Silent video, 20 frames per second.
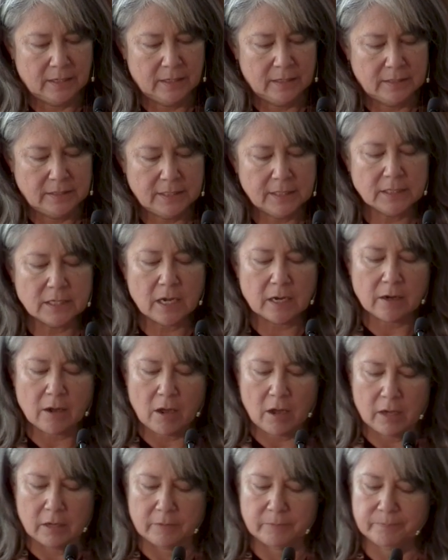Thich Nhat
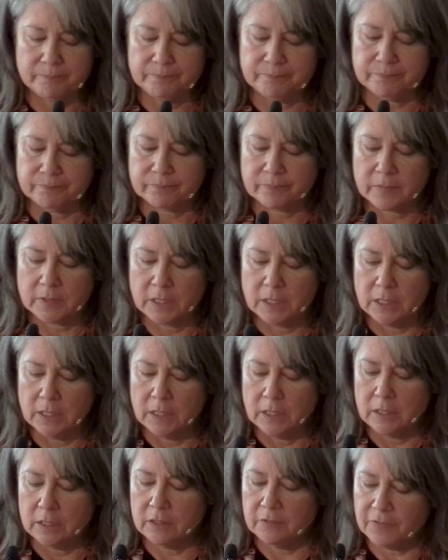Hanh,
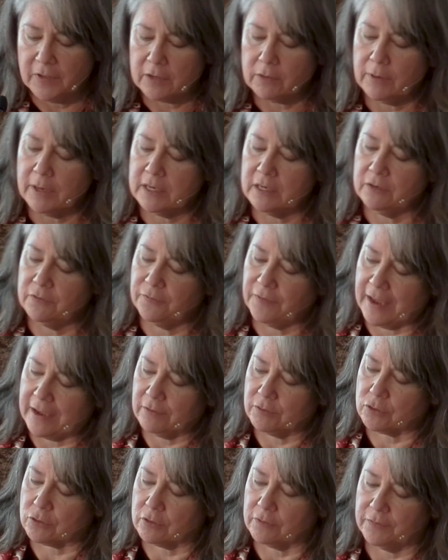the venerated
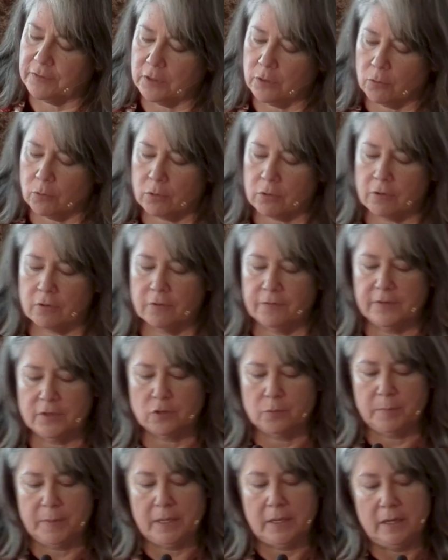founder of the Order of
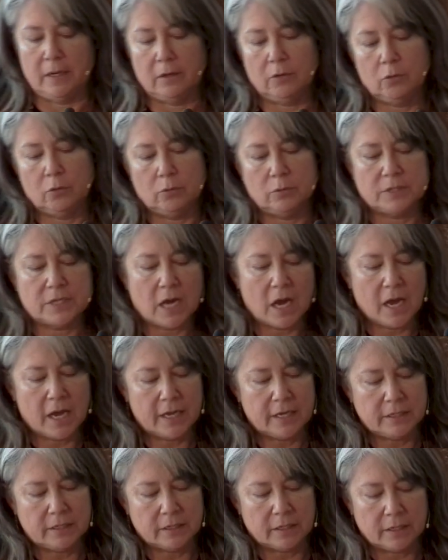Inner Being, who
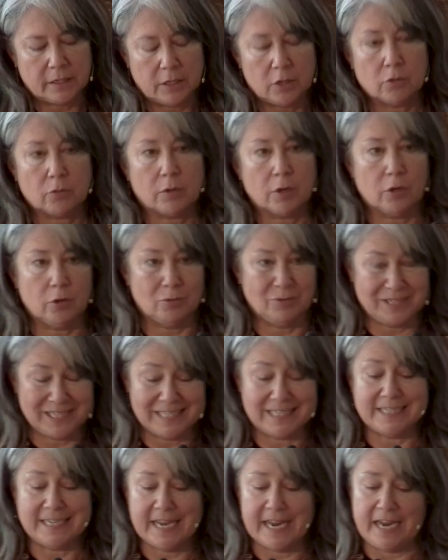died a year ago
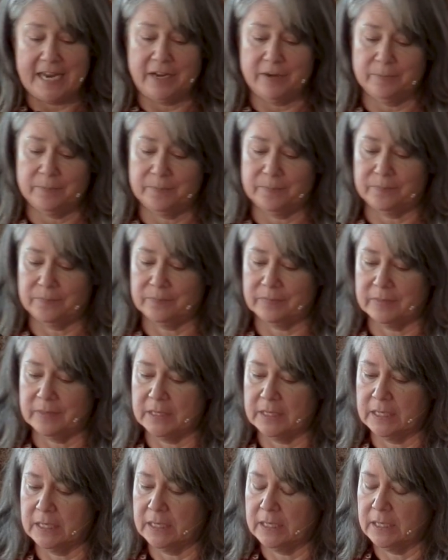today,
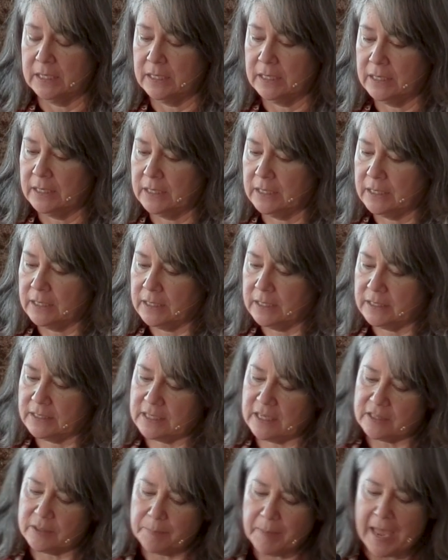
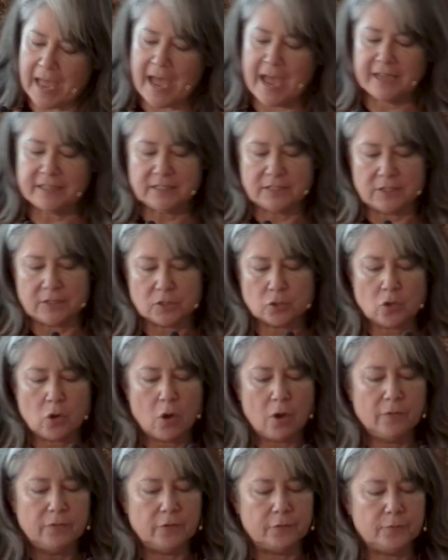said, "The past is
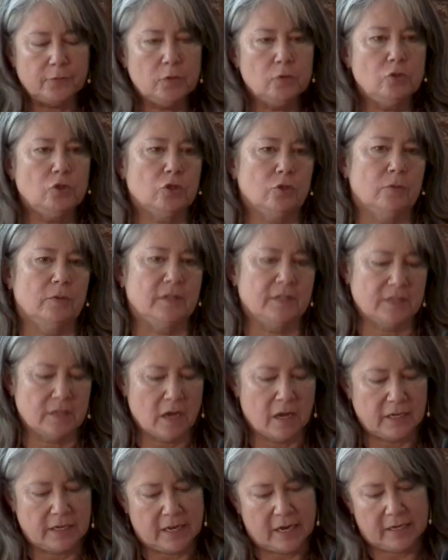gone, the future is
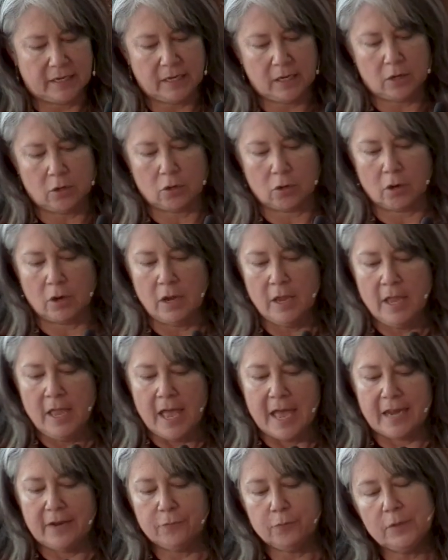not yet here,
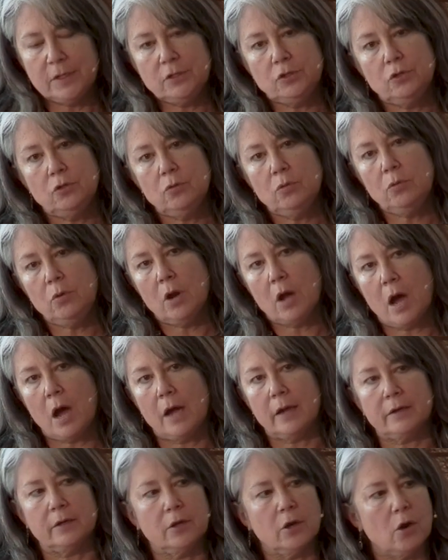and if we do
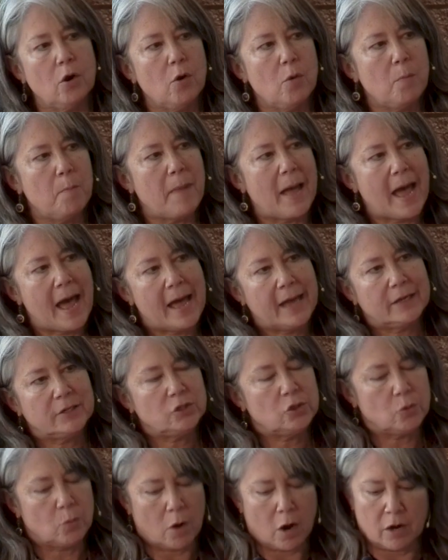not go back
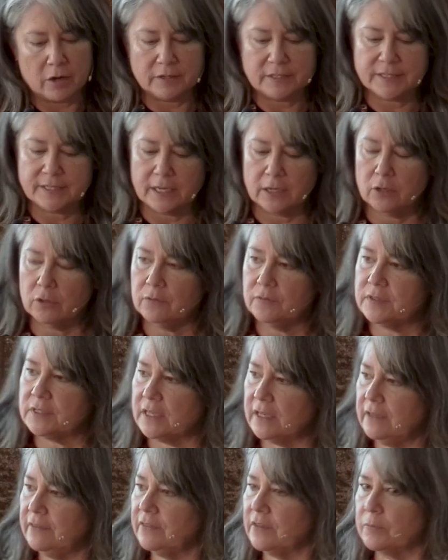to ourselves
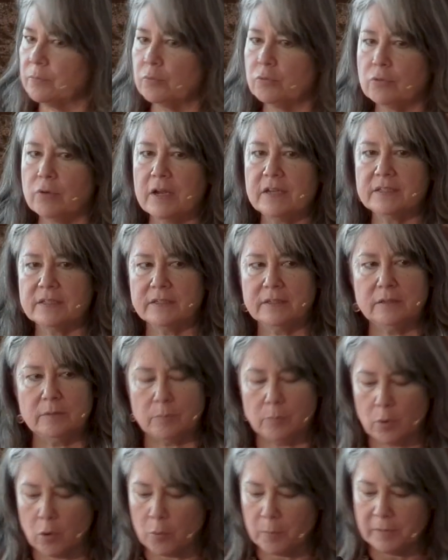in the present
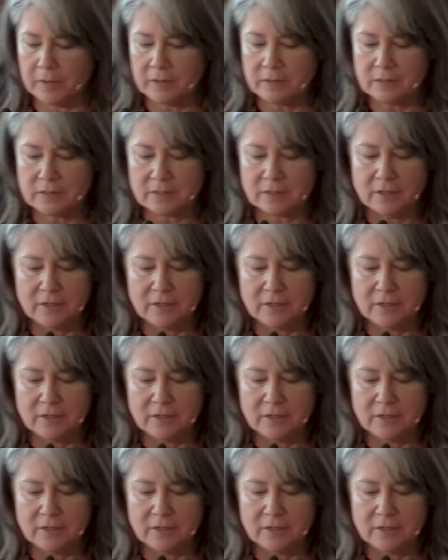moment,